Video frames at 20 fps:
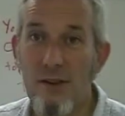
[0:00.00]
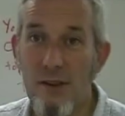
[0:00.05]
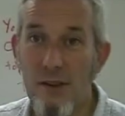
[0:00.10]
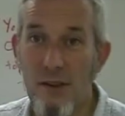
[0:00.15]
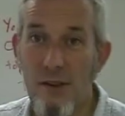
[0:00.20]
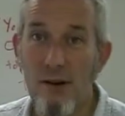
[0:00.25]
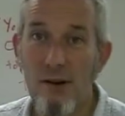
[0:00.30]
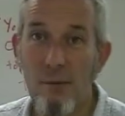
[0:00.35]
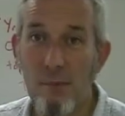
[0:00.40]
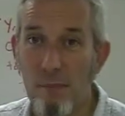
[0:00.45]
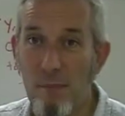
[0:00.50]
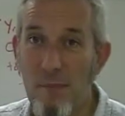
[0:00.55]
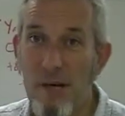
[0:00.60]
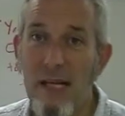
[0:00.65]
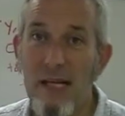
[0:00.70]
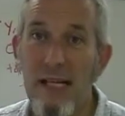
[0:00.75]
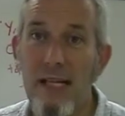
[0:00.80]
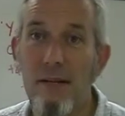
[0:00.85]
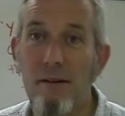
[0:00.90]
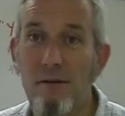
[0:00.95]
the
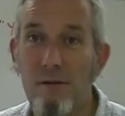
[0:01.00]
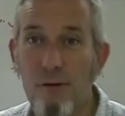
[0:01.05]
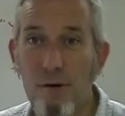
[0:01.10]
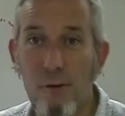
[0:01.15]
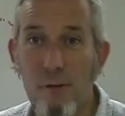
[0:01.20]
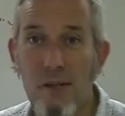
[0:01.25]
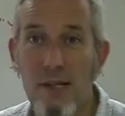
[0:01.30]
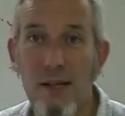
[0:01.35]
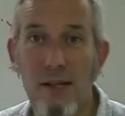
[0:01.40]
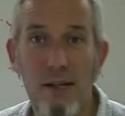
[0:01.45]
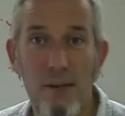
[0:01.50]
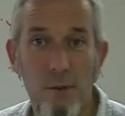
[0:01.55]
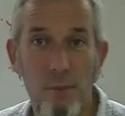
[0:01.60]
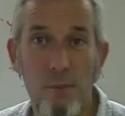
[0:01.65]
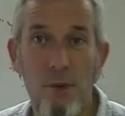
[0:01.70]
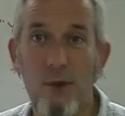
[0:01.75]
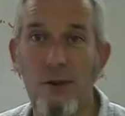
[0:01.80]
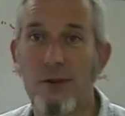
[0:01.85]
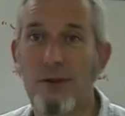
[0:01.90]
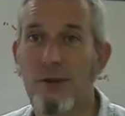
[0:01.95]
meaning from the other
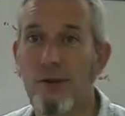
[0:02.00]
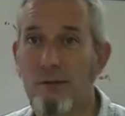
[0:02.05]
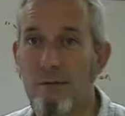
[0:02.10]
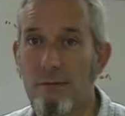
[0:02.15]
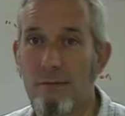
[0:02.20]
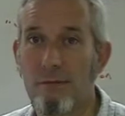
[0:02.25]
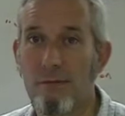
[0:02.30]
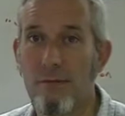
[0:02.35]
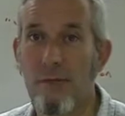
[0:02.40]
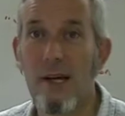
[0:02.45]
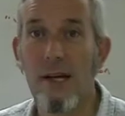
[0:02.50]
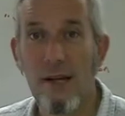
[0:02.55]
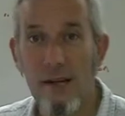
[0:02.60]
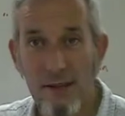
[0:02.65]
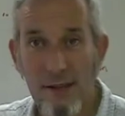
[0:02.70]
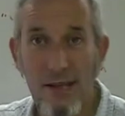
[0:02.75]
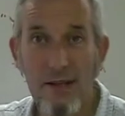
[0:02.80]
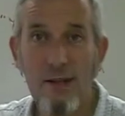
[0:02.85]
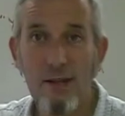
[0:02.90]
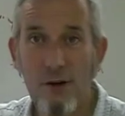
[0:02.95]
person.
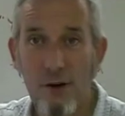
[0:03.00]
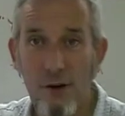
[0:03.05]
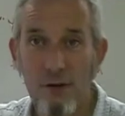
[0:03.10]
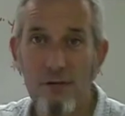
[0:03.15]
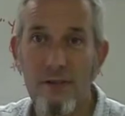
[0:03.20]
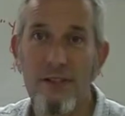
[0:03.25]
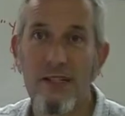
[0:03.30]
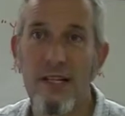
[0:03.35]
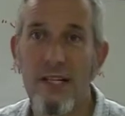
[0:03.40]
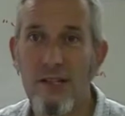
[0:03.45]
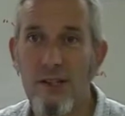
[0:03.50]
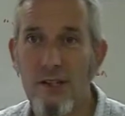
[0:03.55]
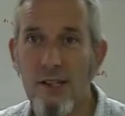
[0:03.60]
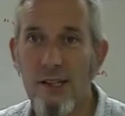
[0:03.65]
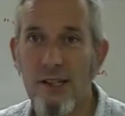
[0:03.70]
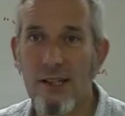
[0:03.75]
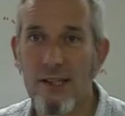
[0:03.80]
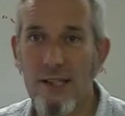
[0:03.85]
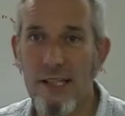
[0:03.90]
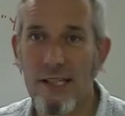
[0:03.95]
Then the conversation
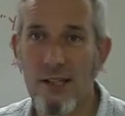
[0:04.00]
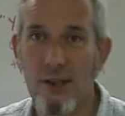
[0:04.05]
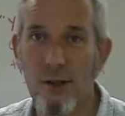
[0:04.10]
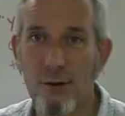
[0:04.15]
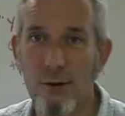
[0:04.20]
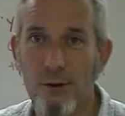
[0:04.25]
continues.